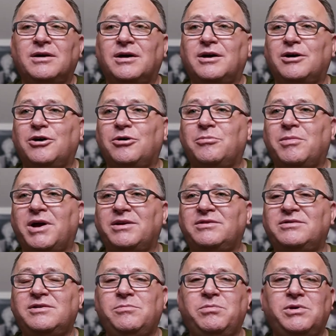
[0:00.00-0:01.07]
My
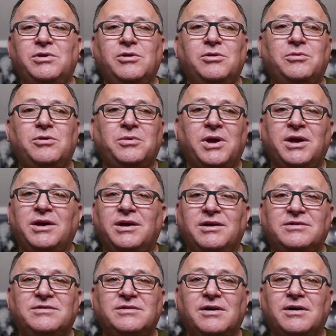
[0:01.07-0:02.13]
CPU
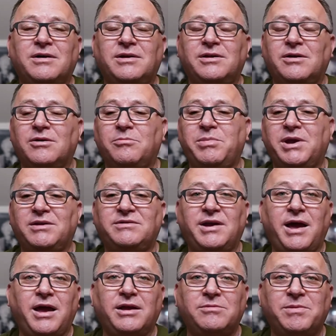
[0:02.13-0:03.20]
is not being
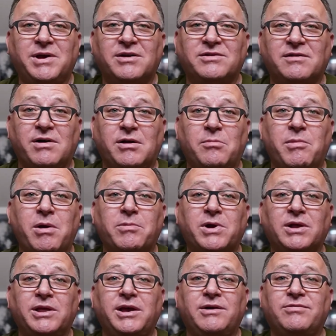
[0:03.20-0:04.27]
tanked because I've got a
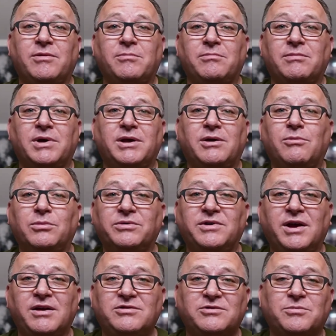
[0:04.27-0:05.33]
memory leak from an old
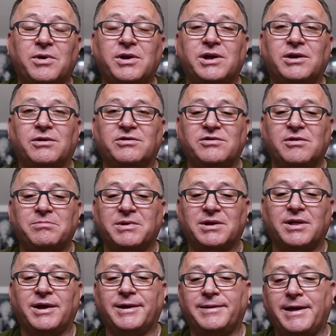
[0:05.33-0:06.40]
test running or
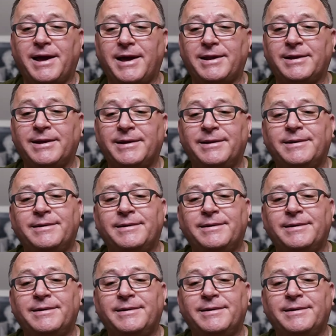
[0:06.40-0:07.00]
something like that.